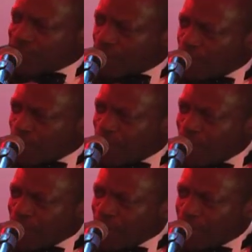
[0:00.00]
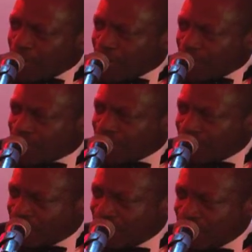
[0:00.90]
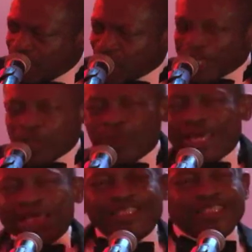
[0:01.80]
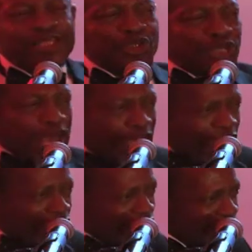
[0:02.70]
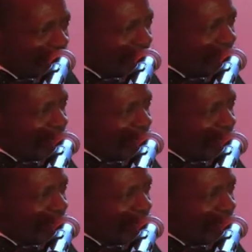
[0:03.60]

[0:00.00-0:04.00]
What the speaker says: for our people, so that we can say today